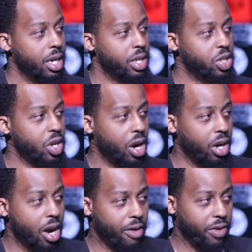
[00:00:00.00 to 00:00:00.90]
It
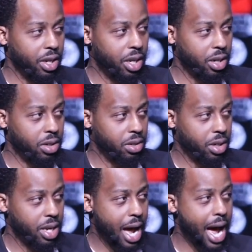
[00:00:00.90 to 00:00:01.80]
started off a little
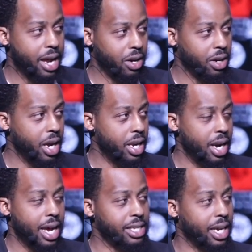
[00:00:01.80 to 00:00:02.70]
higher, and
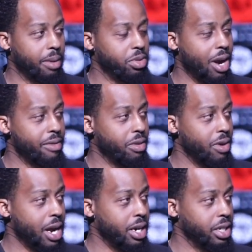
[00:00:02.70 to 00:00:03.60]
then as I kept driving
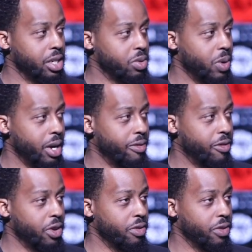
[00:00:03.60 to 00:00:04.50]
around, it just went
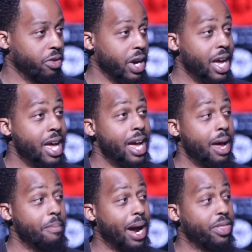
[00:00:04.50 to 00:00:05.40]
further and further red.
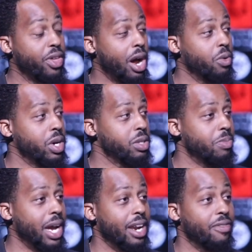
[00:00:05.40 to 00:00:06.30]
And my thought was,
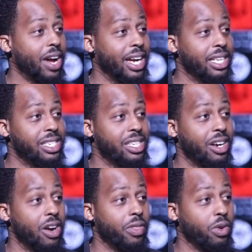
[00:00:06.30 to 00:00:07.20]
man, if I get
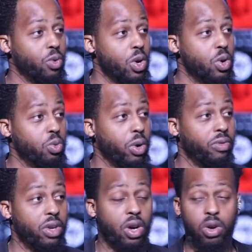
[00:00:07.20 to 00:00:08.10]
stuck on the road
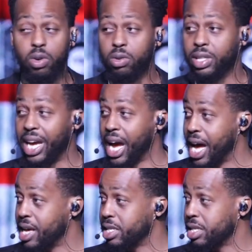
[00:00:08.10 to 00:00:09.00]
with no
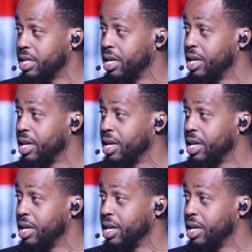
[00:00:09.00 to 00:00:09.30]
gas,